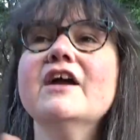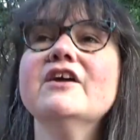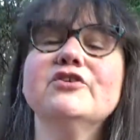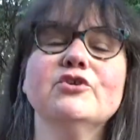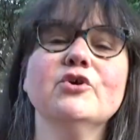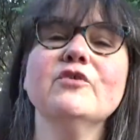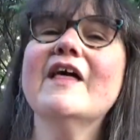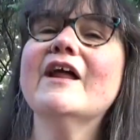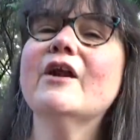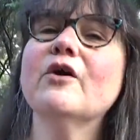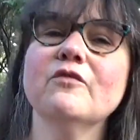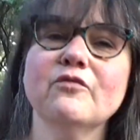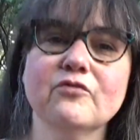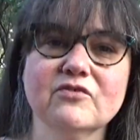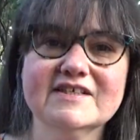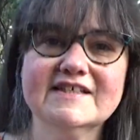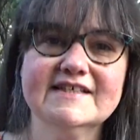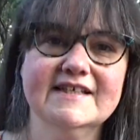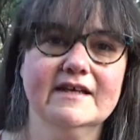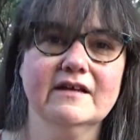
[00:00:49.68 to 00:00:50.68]
Do that over a
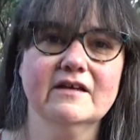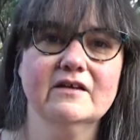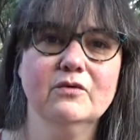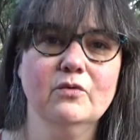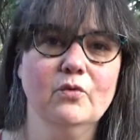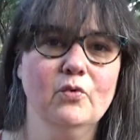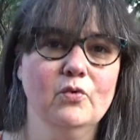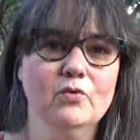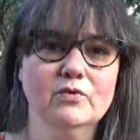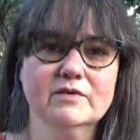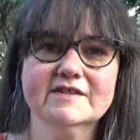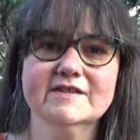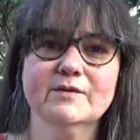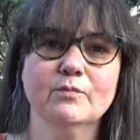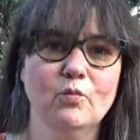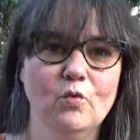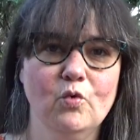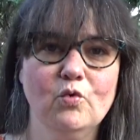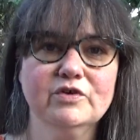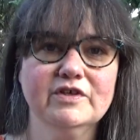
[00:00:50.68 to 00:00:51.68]
sink or
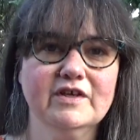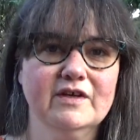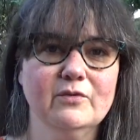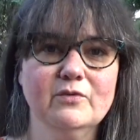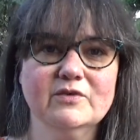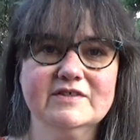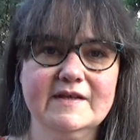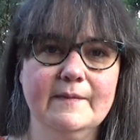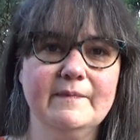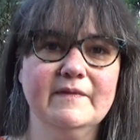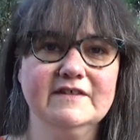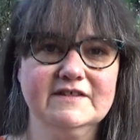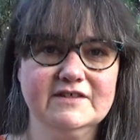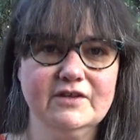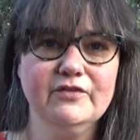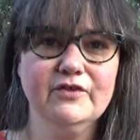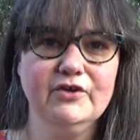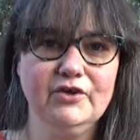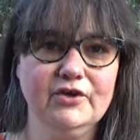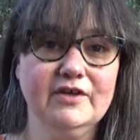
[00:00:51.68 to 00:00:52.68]
some water or something
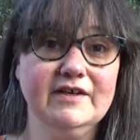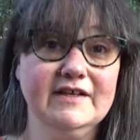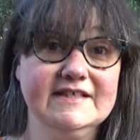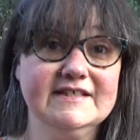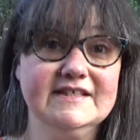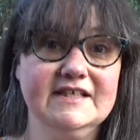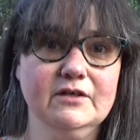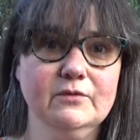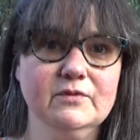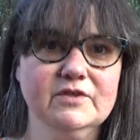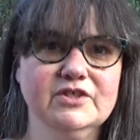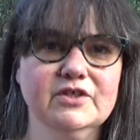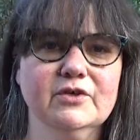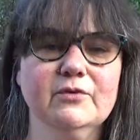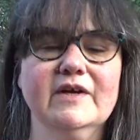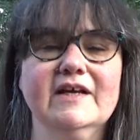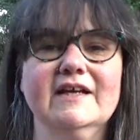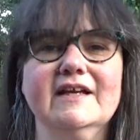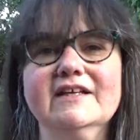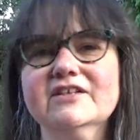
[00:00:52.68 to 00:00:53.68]
so that you can extinguish it
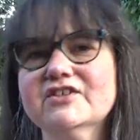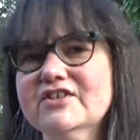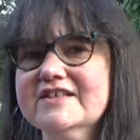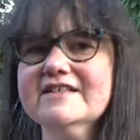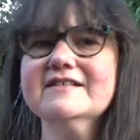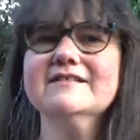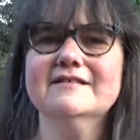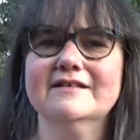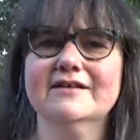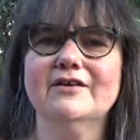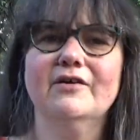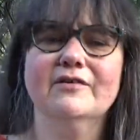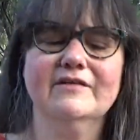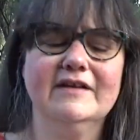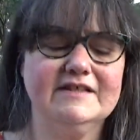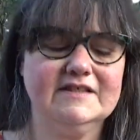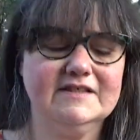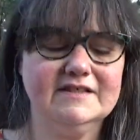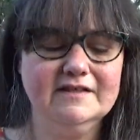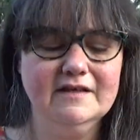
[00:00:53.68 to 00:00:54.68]
quickly. Just, you know,
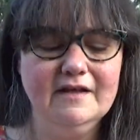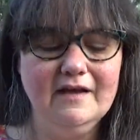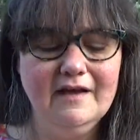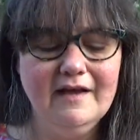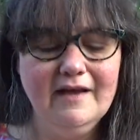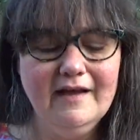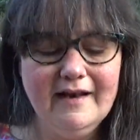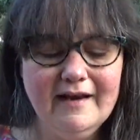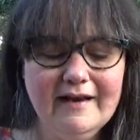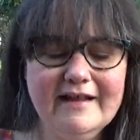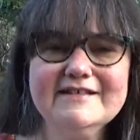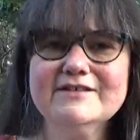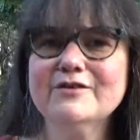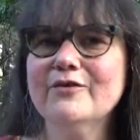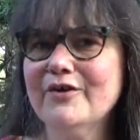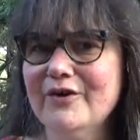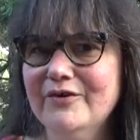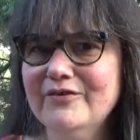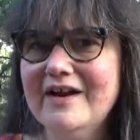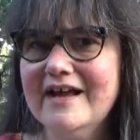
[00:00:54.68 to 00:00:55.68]
let's
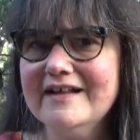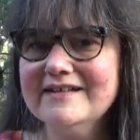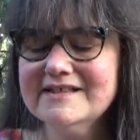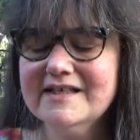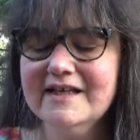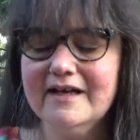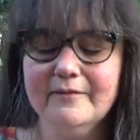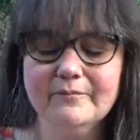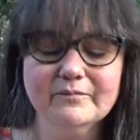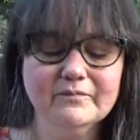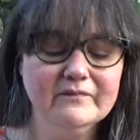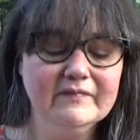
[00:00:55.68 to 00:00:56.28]
not go nuts here.